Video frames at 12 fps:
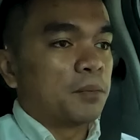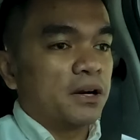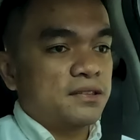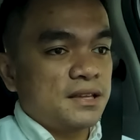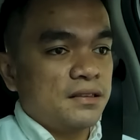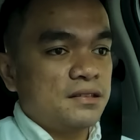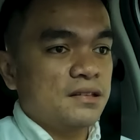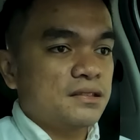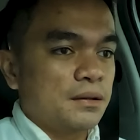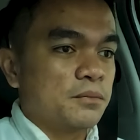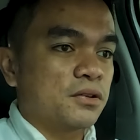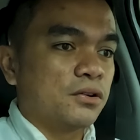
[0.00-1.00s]
smart sense
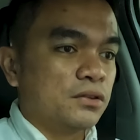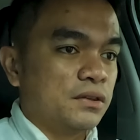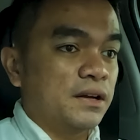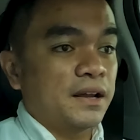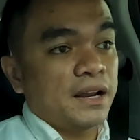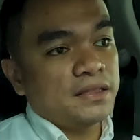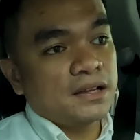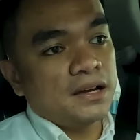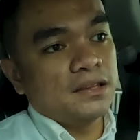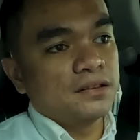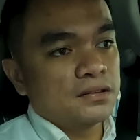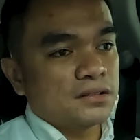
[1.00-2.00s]
systems on the
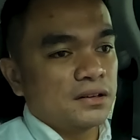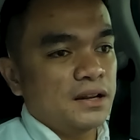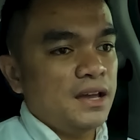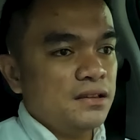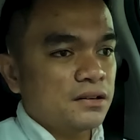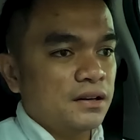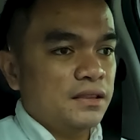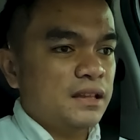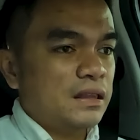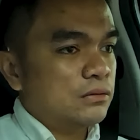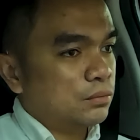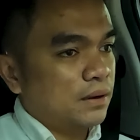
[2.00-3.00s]
Creta and the Stargazer, and
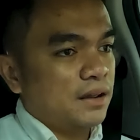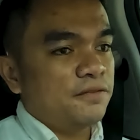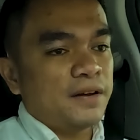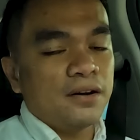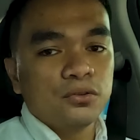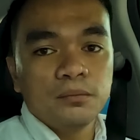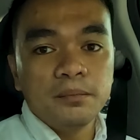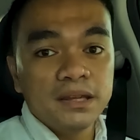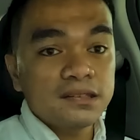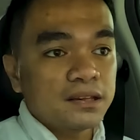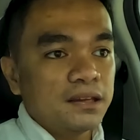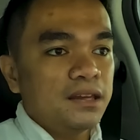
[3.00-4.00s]
that's what I found
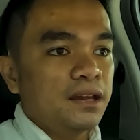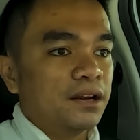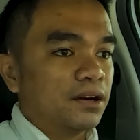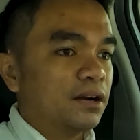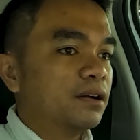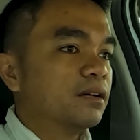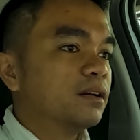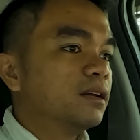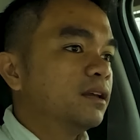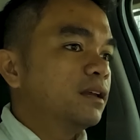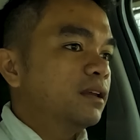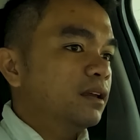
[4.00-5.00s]
missing here
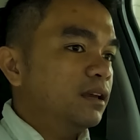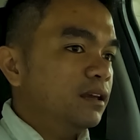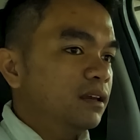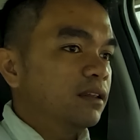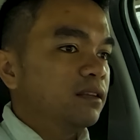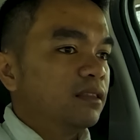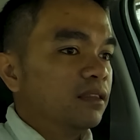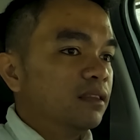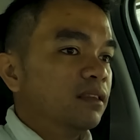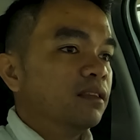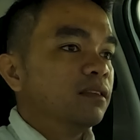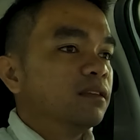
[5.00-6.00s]

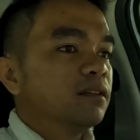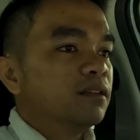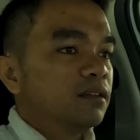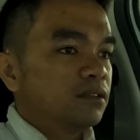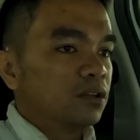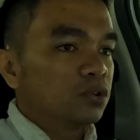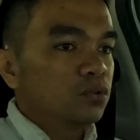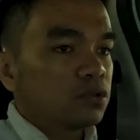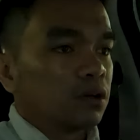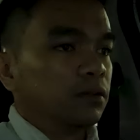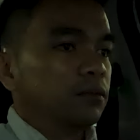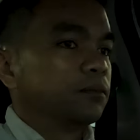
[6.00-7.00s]
in the
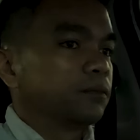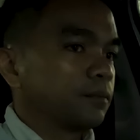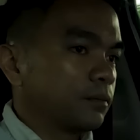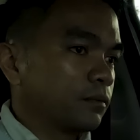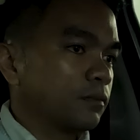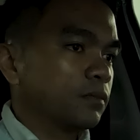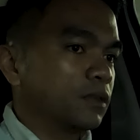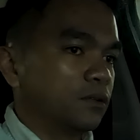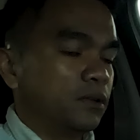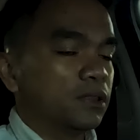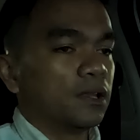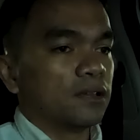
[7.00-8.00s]
Tucson
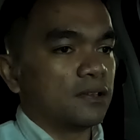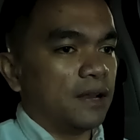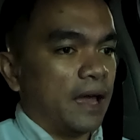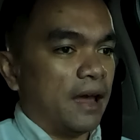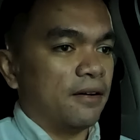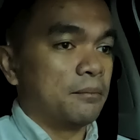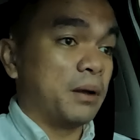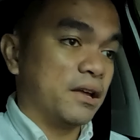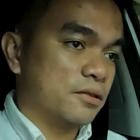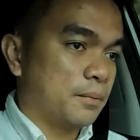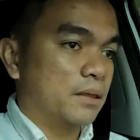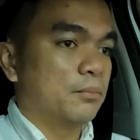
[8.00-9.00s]
it doesn't have
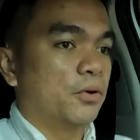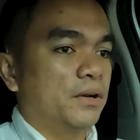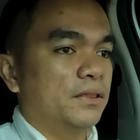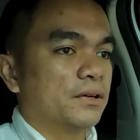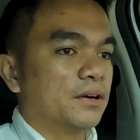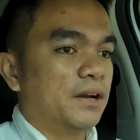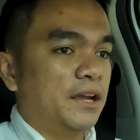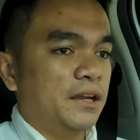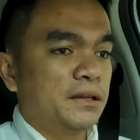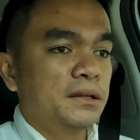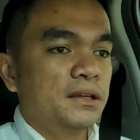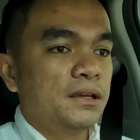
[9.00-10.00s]
blind spot
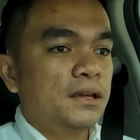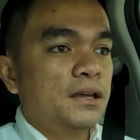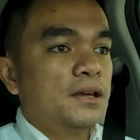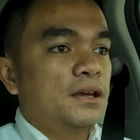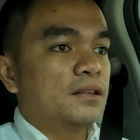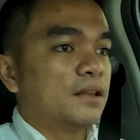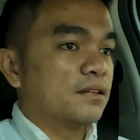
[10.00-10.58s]
monitoring. It